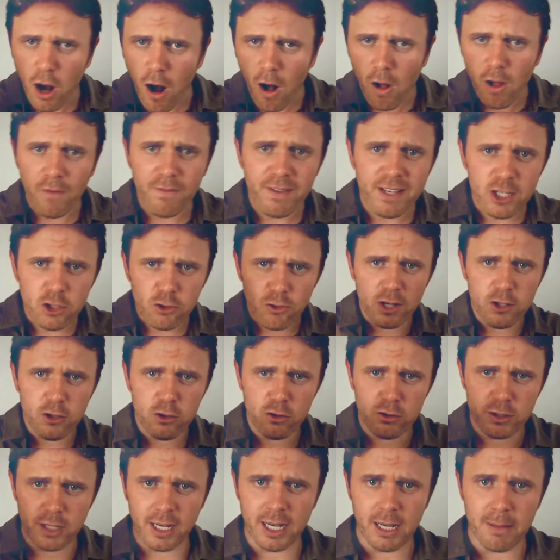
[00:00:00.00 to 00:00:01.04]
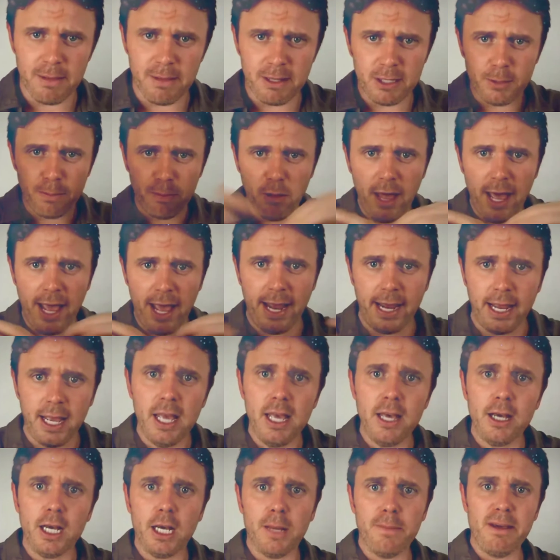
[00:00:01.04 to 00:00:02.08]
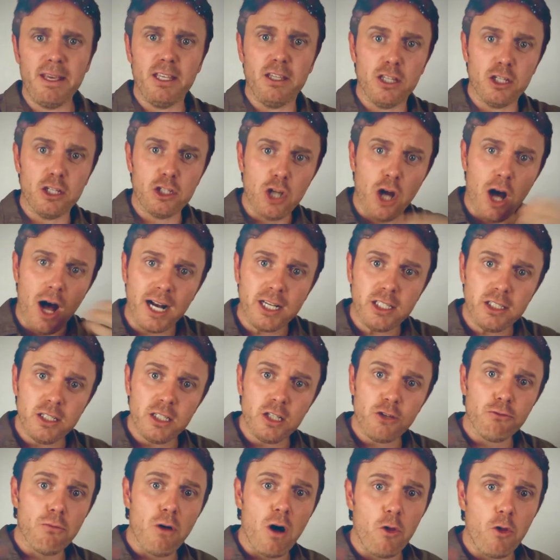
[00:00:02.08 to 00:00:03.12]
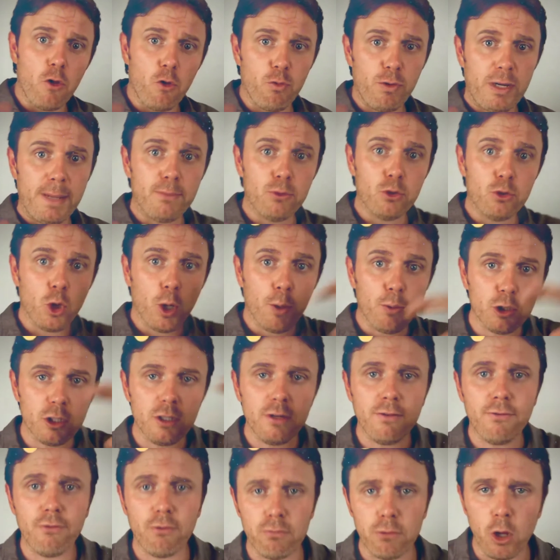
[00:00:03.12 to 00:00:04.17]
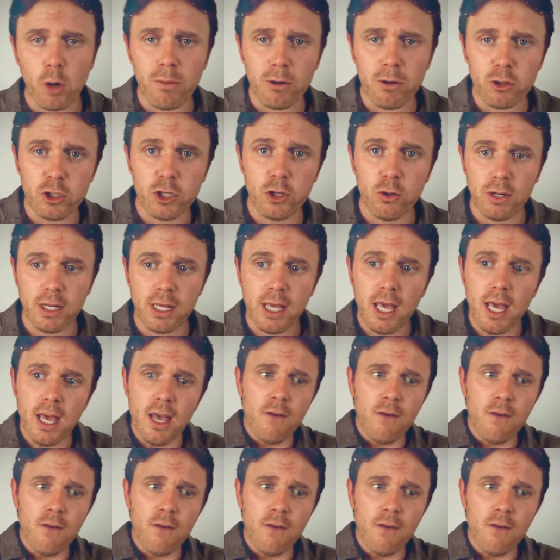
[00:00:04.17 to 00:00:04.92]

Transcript: All of these stressors can come into play. It could be the toxins from all the reabsorption from low motility.